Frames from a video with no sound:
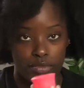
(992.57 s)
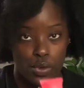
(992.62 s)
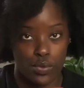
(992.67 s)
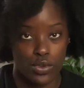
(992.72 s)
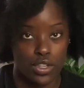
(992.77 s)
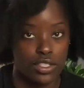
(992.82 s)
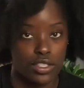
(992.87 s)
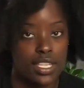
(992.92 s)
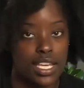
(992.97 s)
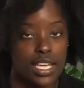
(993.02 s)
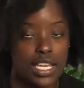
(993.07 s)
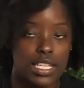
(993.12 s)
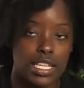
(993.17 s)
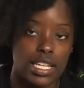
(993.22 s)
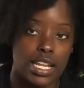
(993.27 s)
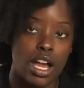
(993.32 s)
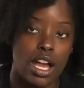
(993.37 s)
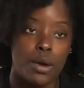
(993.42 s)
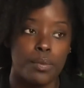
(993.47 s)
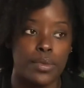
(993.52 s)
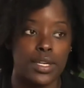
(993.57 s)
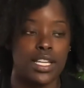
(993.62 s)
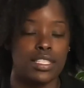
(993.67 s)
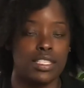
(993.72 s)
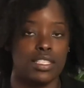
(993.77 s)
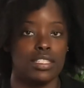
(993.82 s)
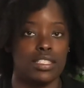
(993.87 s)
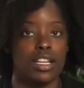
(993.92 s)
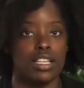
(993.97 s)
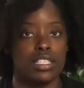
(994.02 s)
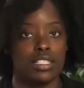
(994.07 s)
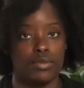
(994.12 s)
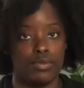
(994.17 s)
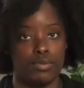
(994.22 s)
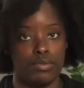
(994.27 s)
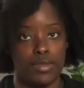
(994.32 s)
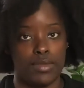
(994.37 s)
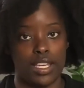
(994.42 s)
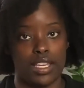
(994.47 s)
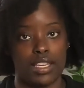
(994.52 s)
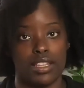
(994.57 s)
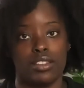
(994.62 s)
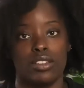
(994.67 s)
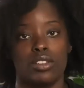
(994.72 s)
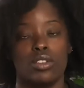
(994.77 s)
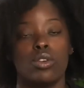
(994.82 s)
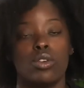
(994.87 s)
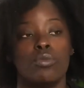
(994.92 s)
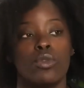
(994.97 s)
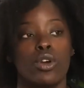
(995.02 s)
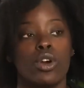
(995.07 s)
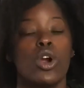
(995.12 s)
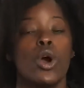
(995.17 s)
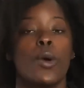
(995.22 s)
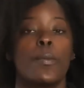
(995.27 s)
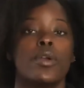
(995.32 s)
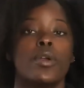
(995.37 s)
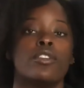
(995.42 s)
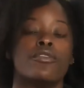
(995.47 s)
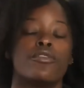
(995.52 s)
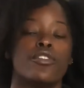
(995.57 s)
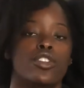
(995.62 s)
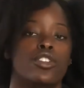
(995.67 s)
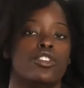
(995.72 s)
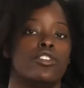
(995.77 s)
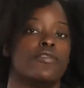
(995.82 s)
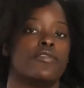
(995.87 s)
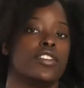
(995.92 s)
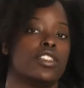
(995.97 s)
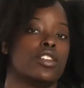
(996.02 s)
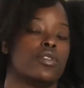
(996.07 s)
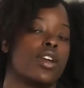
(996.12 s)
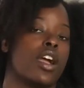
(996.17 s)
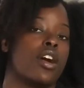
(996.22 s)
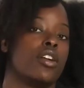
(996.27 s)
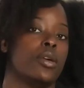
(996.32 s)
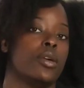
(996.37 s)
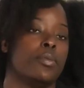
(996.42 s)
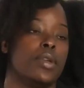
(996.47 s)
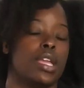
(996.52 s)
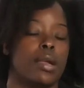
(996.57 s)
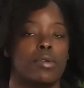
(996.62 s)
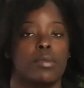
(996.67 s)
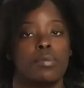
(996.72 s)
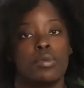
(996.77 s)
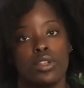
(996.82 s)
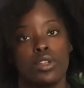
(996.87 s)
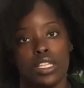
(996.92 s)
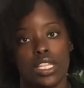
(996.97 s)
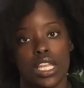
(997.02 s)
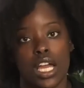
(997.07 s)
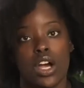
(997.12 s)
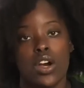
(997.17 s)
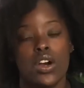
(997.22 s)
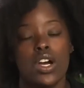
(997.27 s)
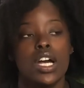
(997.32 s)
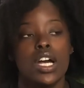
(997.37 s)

taking it out, because it does make it a little more open for you to feel around and be able to pull it out.